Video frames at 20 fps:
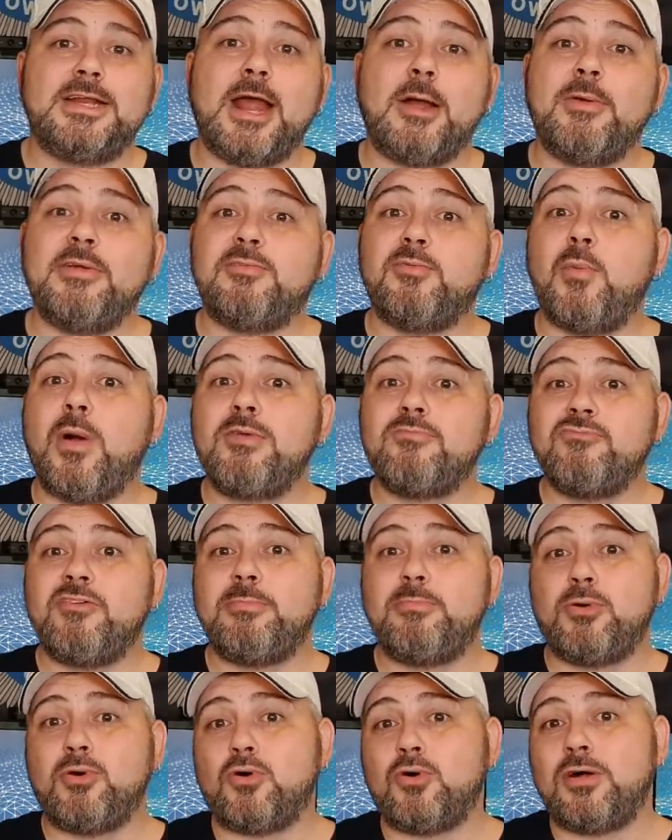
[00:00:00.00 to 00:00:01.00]
now, if one
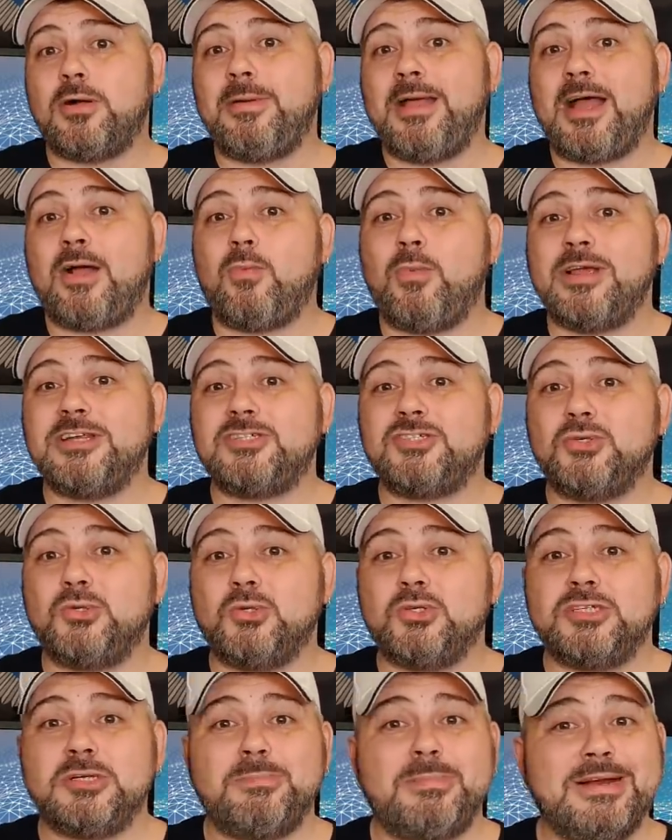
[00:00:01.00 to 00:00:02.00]
report about West
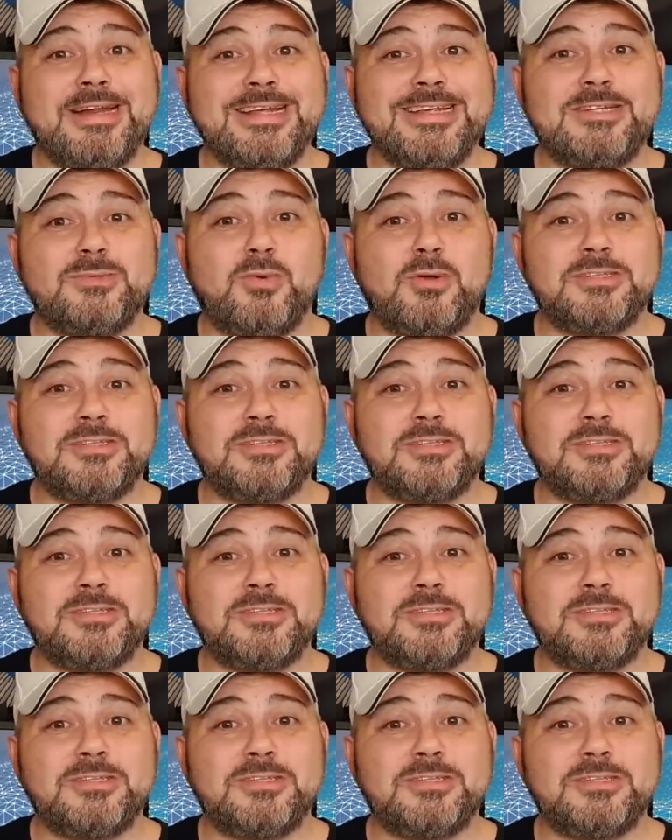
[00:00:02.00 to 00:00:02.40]
Yorkshire Police